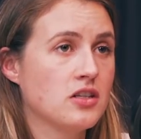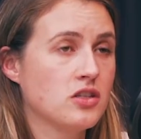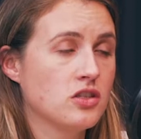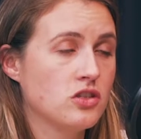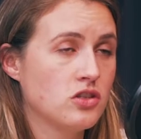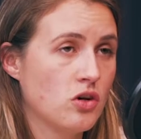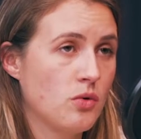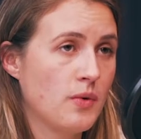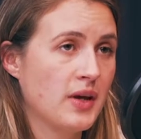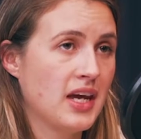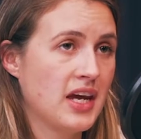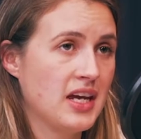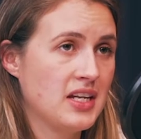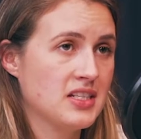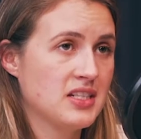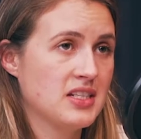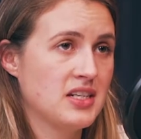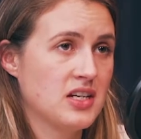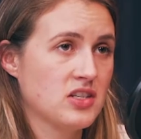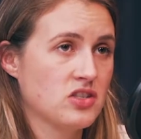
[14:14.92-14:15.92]
doing
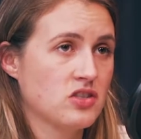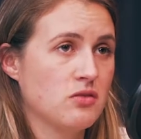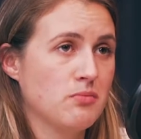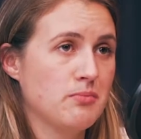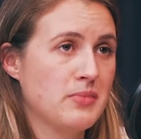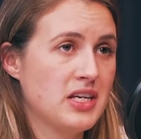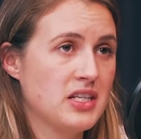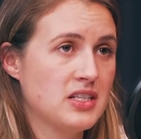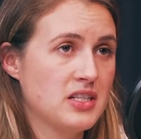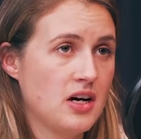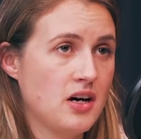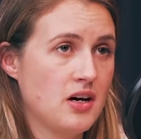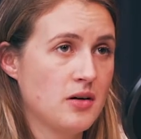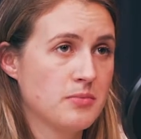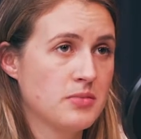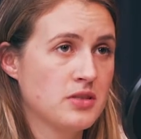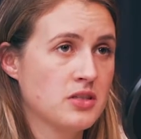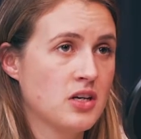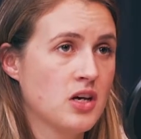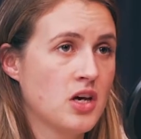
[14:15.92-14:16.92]
international
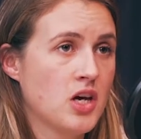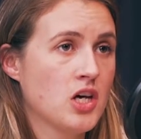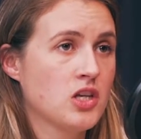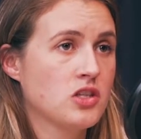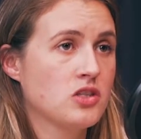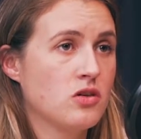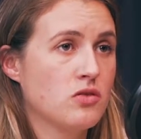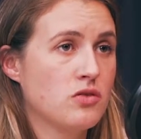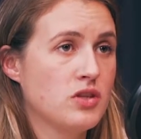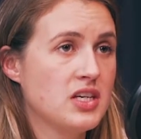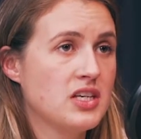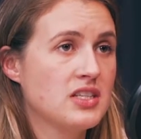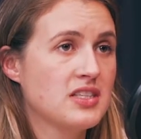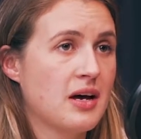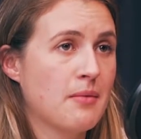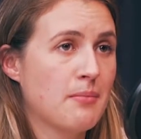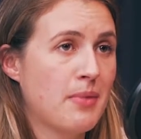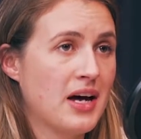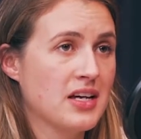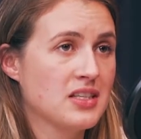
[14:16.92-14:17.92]
meetups. So these
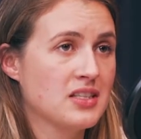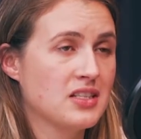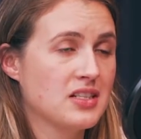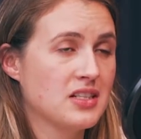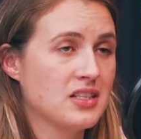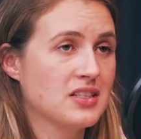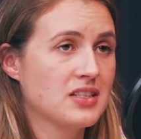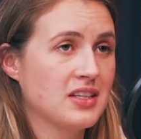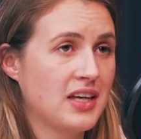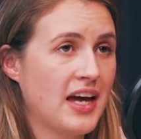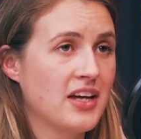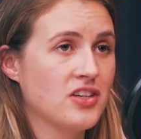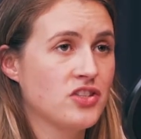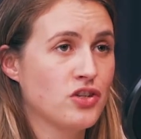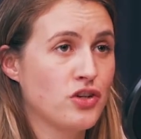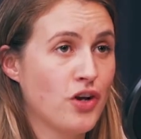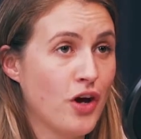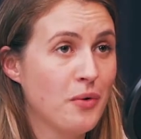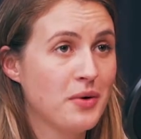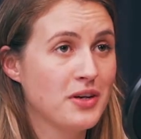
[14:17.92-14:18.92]
ambassadors get
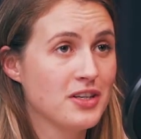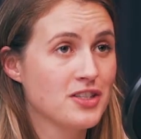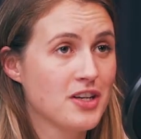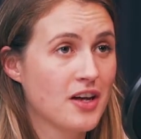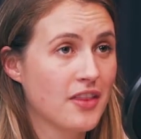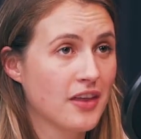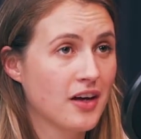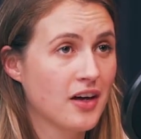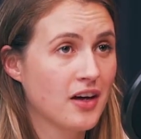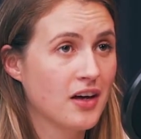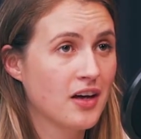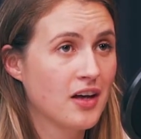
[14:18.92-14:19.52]
to know each other.